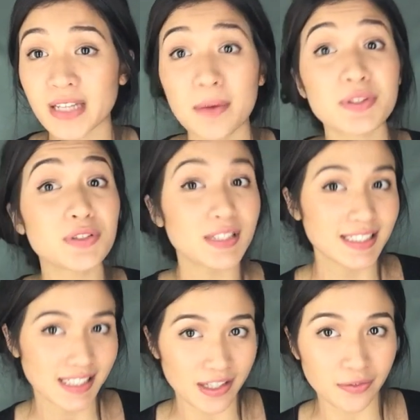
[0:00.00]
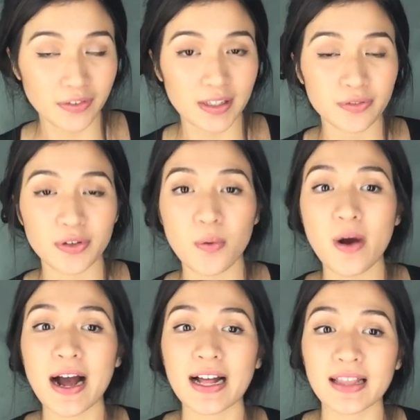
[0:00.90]
Cetaphil for a
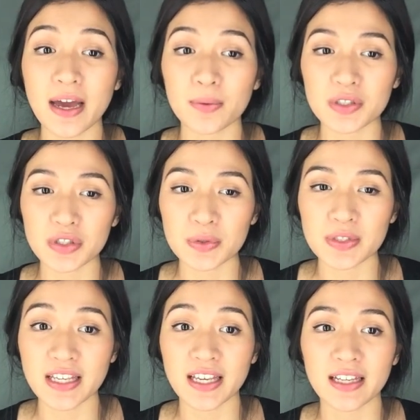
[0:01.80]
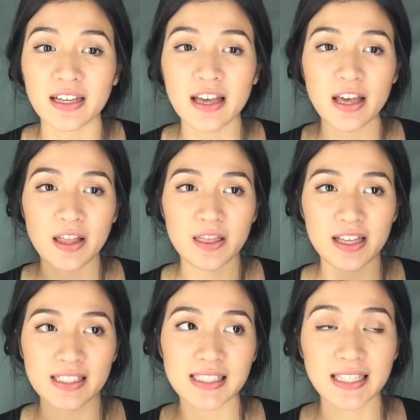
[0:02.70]
while. I was using
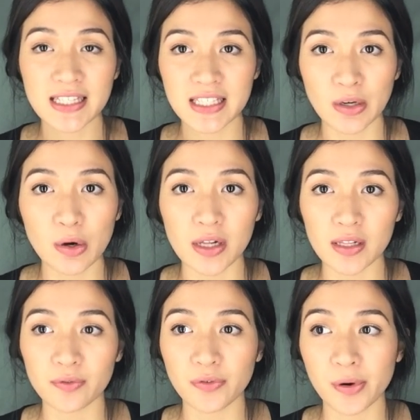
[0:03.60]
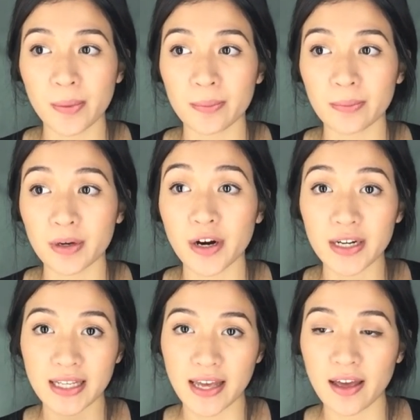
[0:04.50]
this cleansing oil from
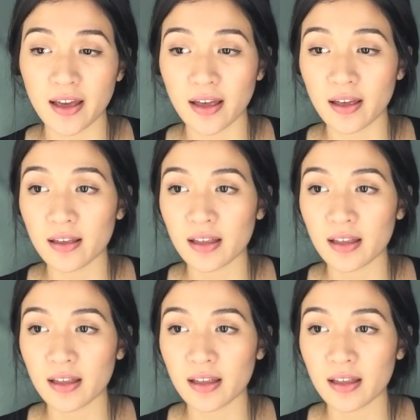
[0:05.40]
Garnier,